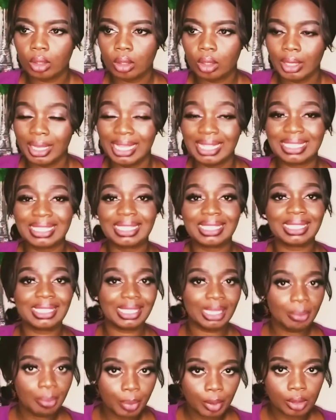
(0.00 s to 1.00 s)
It's
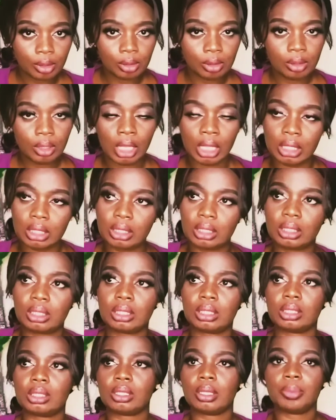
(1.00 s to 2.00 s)
simple, it's
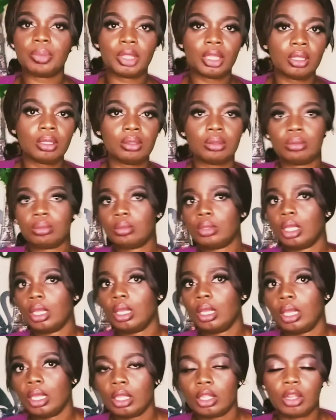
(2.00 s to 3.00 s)
something
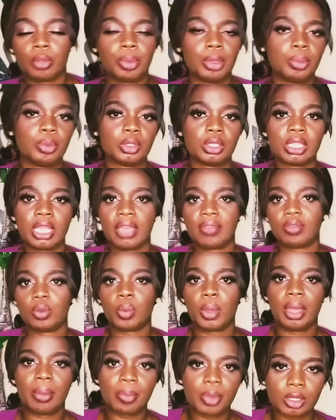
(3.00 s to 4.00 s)
that people say
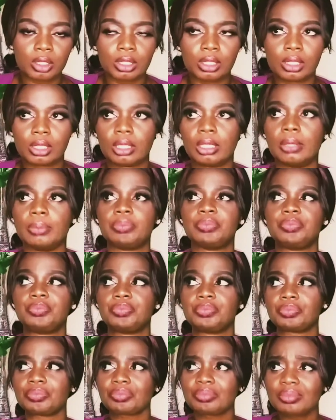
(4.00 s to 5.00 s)
everywhere, but
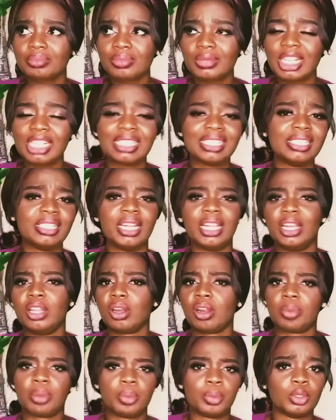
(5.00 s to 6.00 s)
still a lot
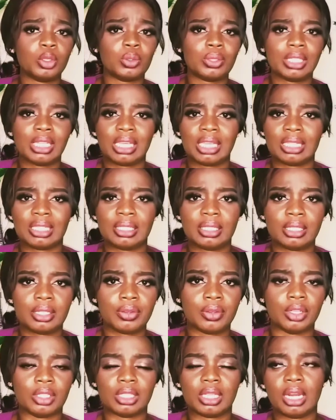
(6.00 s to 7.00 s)
of people don't take it
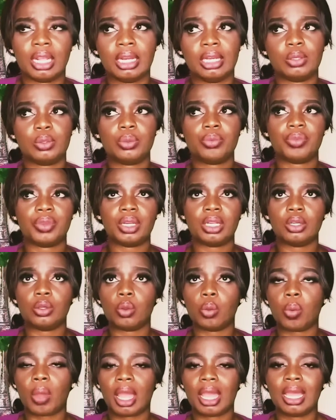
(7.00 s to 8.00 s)
serious, and I don't really know
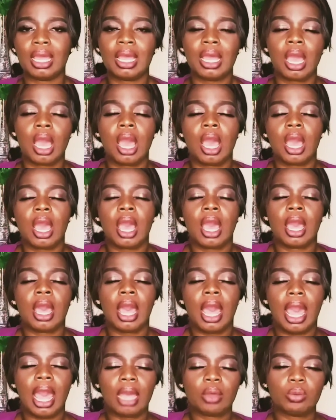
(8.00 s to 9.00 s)
why.
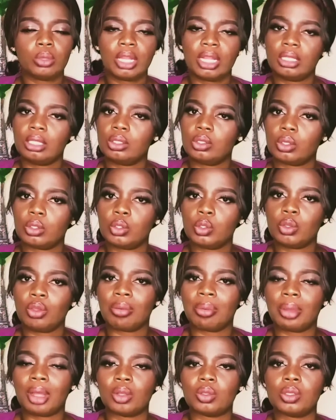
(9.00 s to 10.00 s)
I would like to talk to you
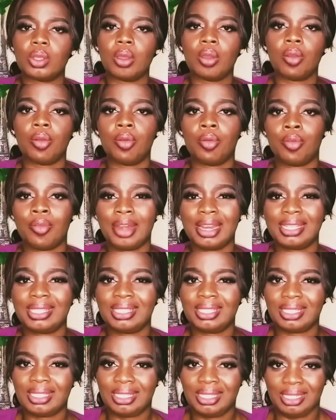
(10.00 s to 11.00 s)
about
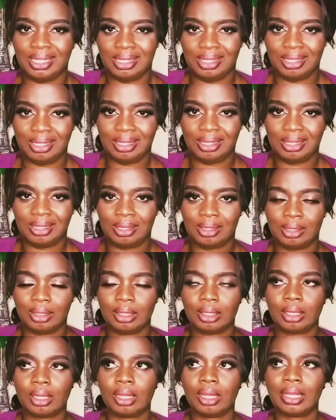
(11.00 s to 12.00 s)
resting.
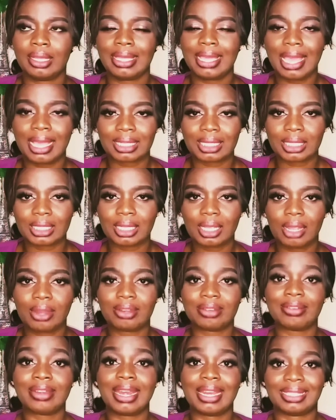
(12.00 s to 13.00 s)
Yes,
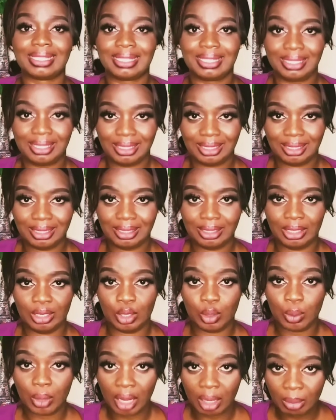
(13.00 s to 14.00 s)
rest. You know
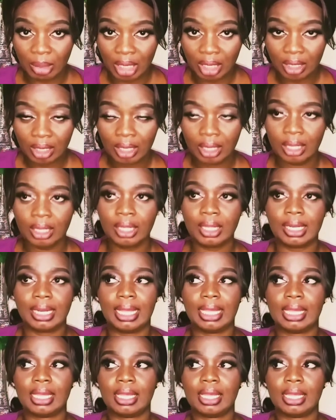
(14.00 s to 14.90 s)
what I mean? Like